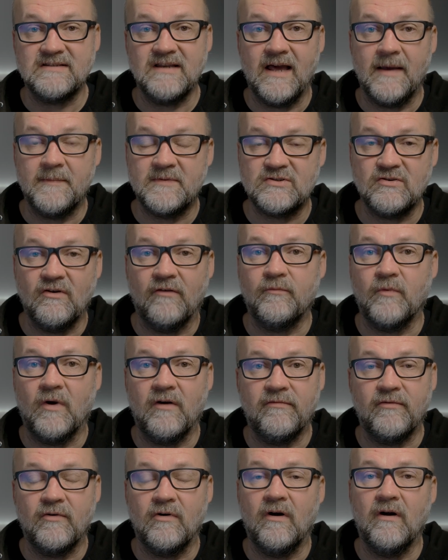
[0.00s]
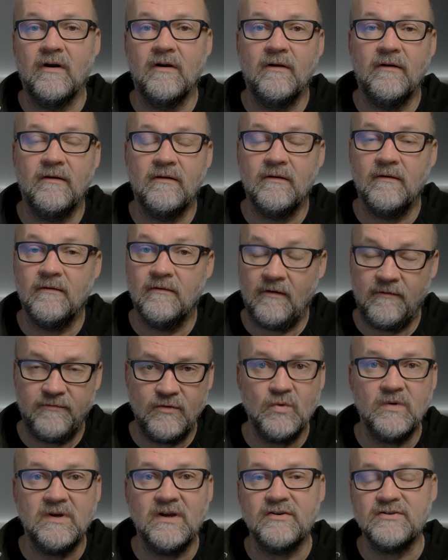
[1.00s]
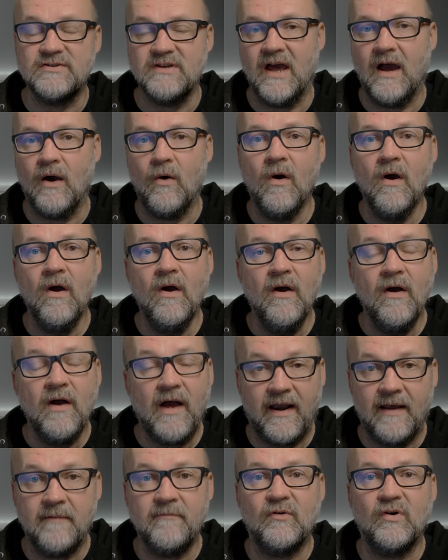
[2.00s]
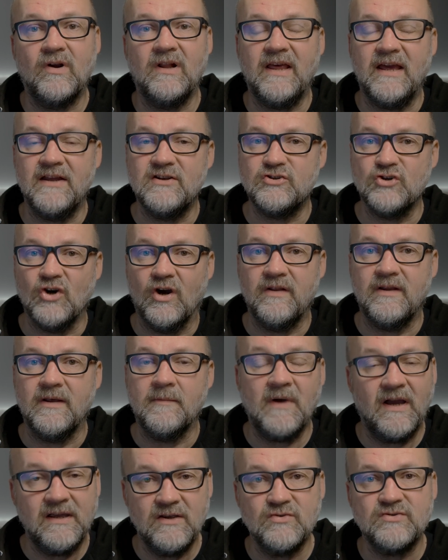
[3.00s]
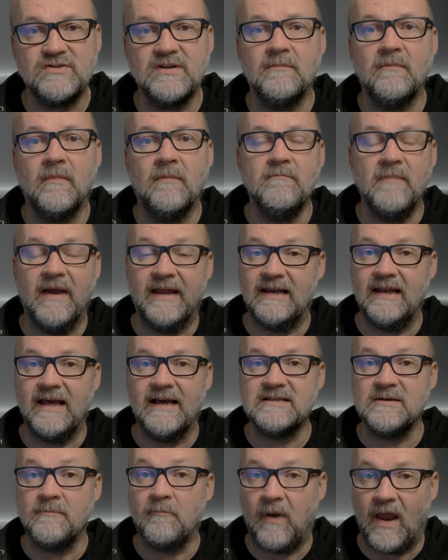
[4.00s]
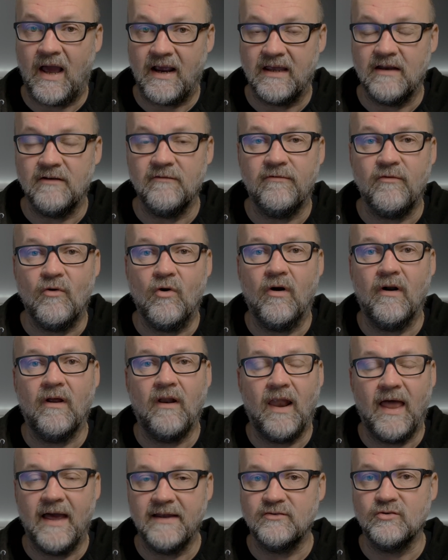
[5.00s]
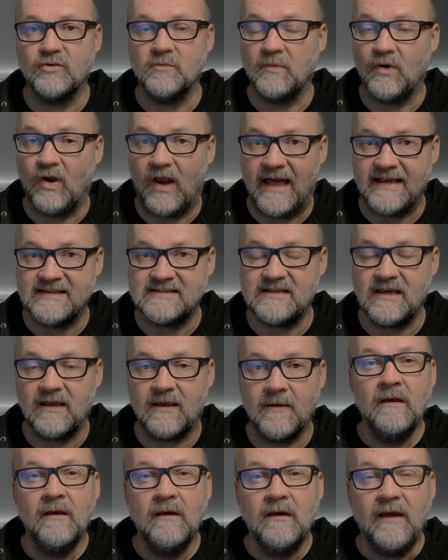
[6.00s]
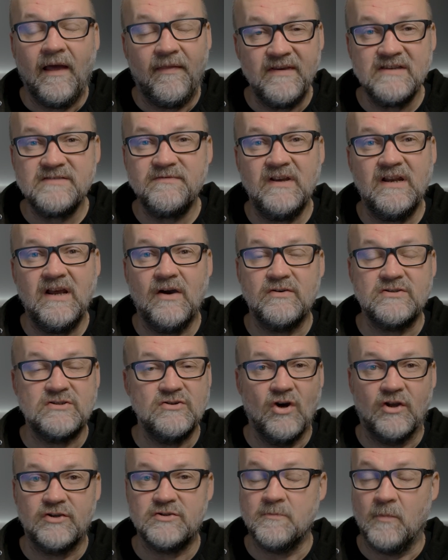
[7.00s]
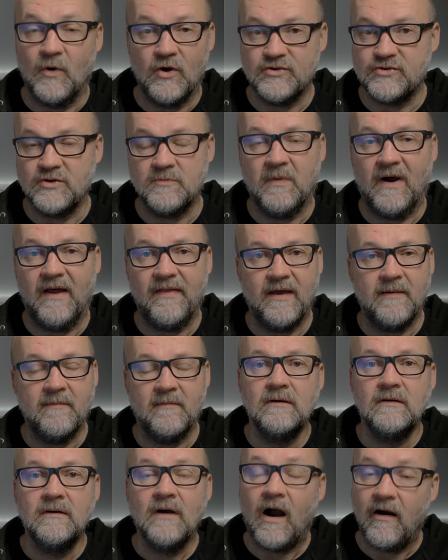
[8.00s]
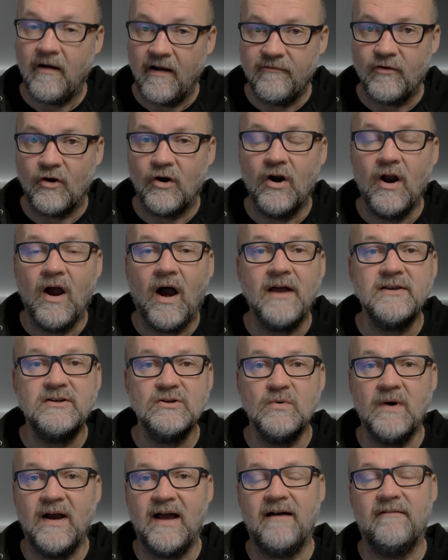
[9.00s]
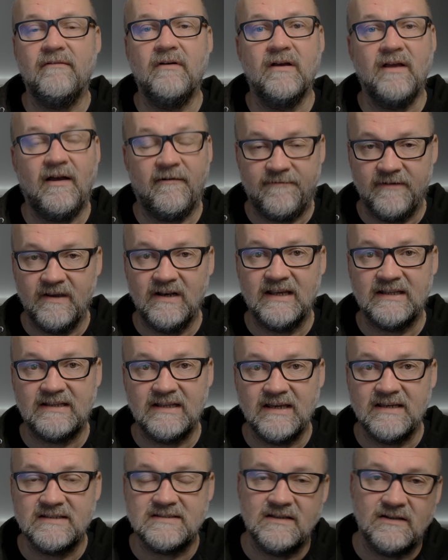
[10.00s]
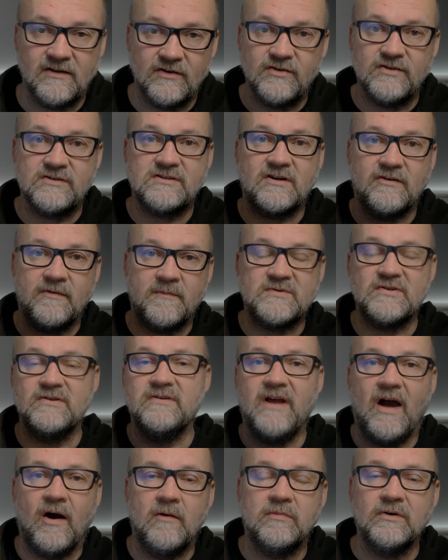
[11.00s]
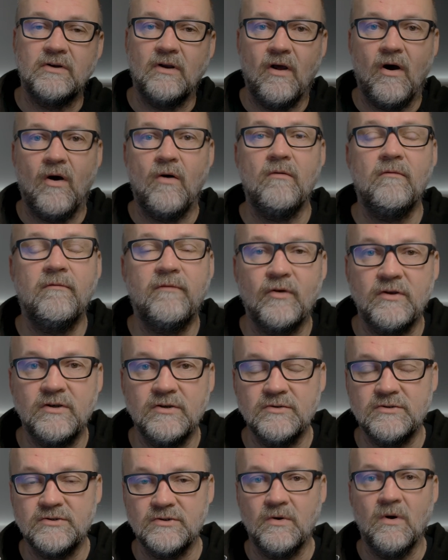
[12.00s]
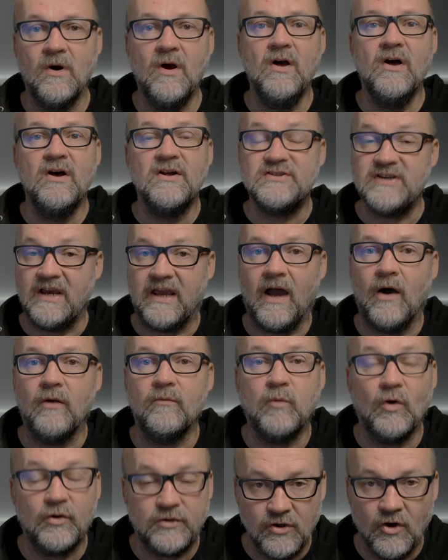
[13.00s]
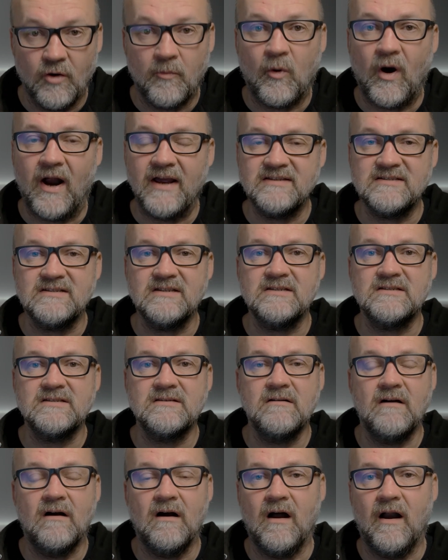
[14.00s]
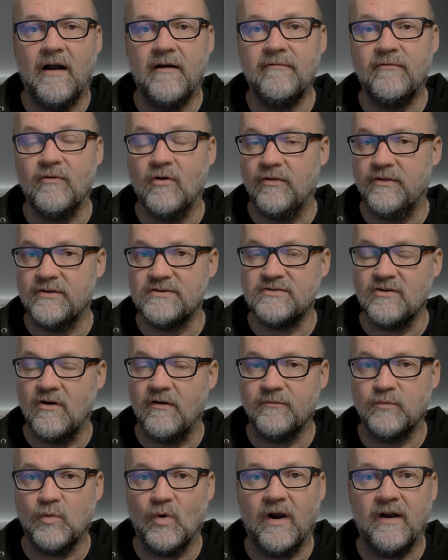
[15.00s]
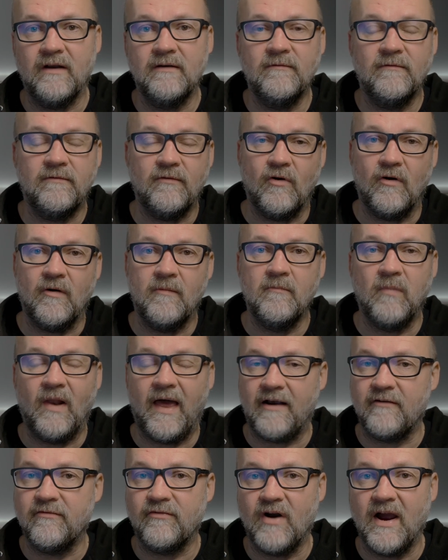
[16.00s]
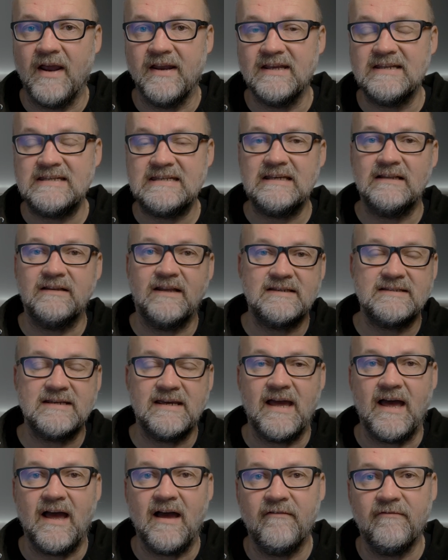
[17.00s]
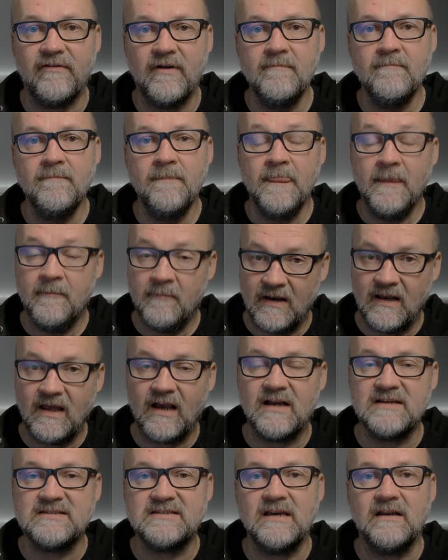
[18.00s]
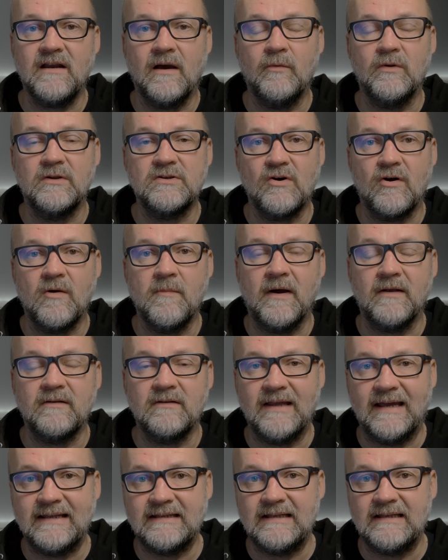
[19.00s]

Labs software for a few years now, and I've really enjoyed them. I use them mainly as a plugin for Lightroom Classic. And this video is not sponsored by them. However, I do have affiliate links in the description down below for you to check out what your prices are for the software for Black Friday deal that they have. But like I said, I will talk about that